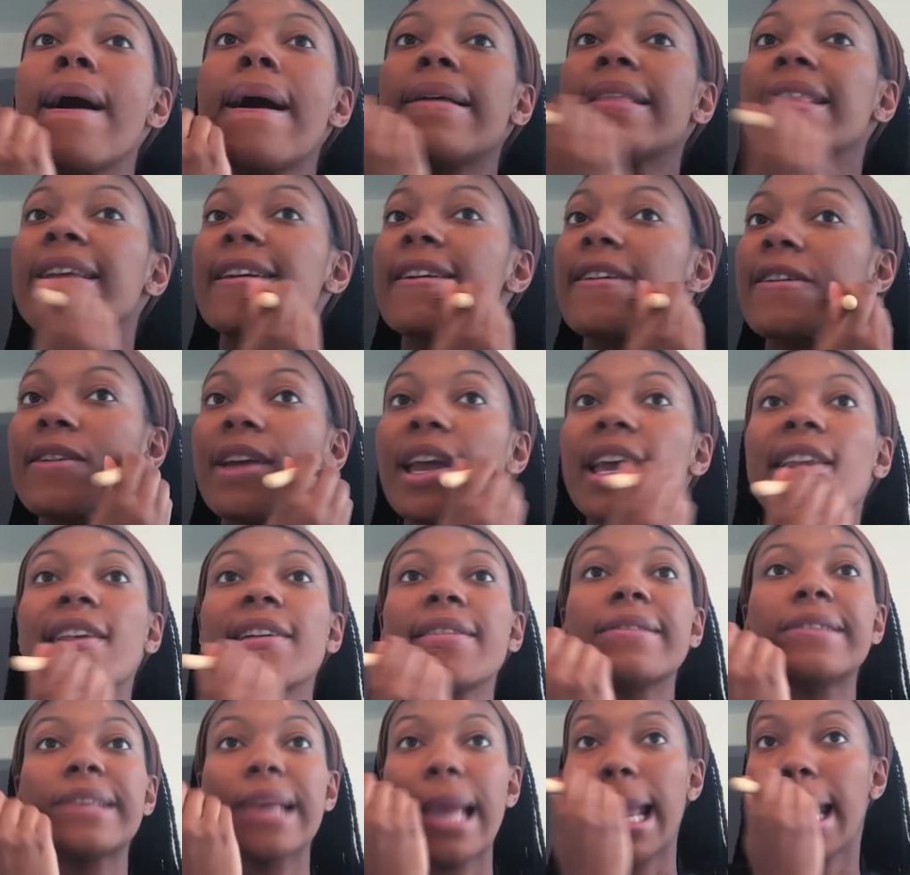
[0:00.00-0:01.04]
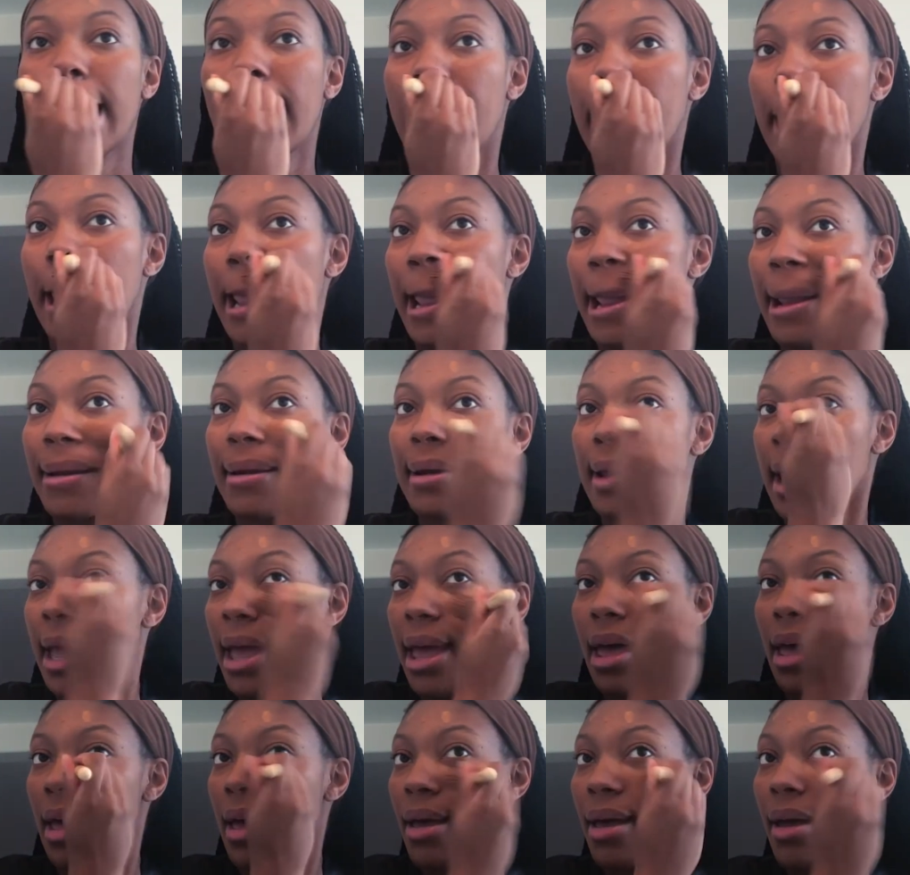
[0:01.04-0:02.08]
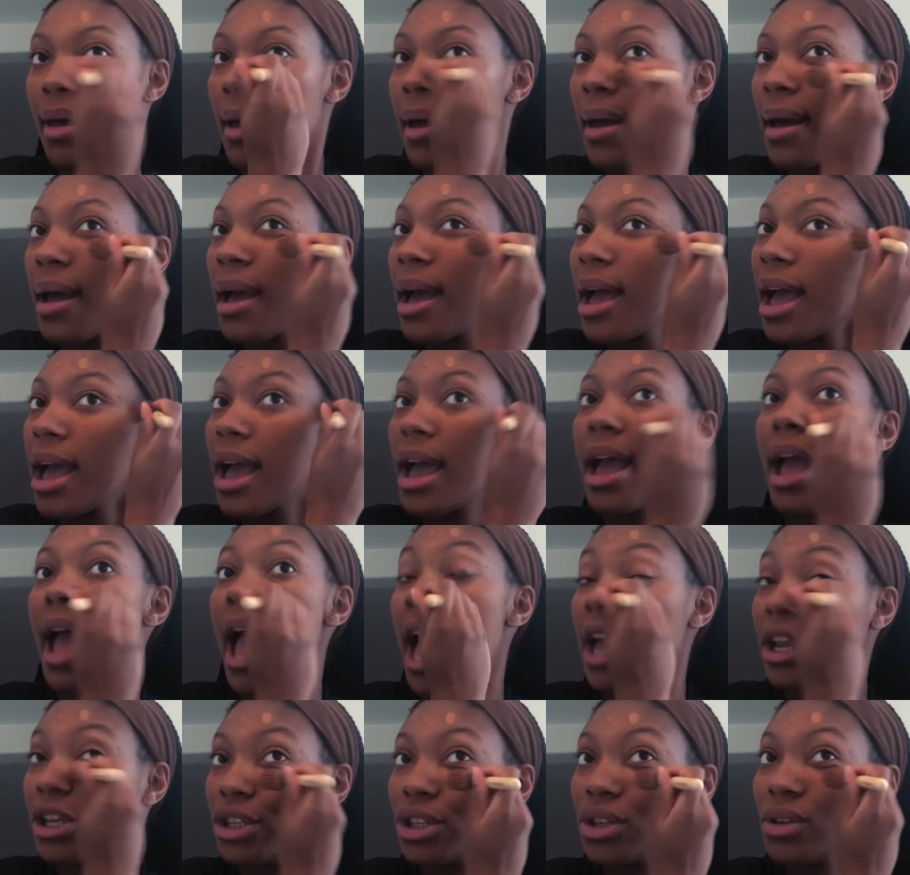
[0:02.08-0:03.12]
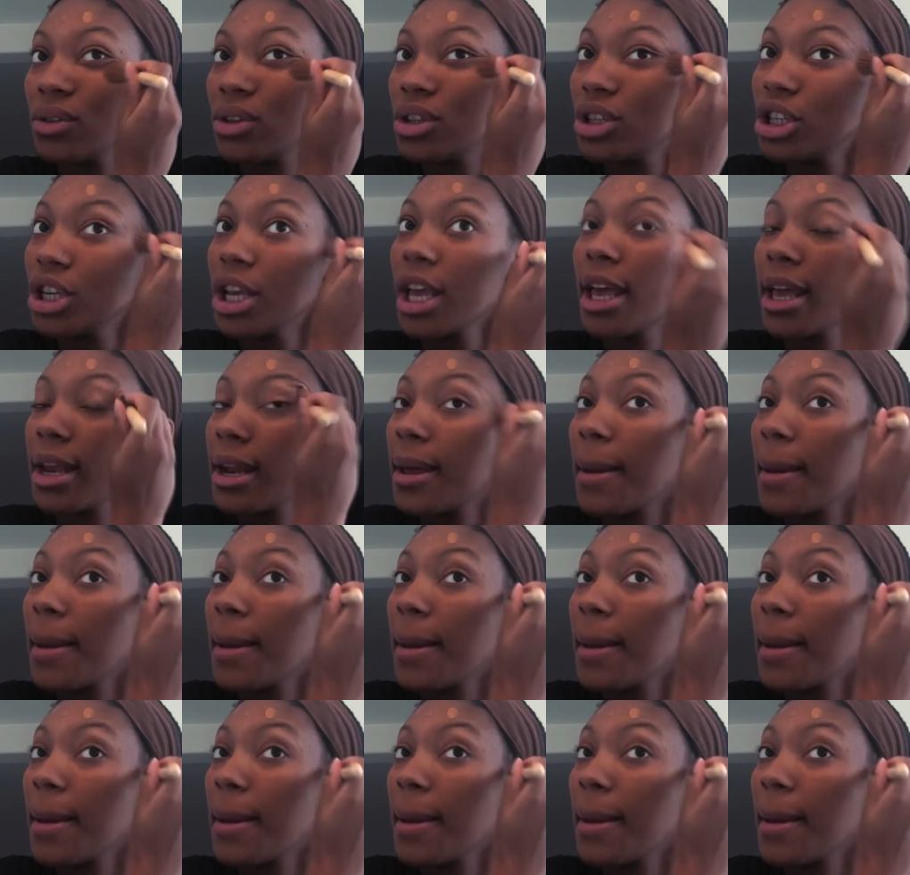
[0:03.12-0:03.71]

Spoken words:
creatives in your area, as you should.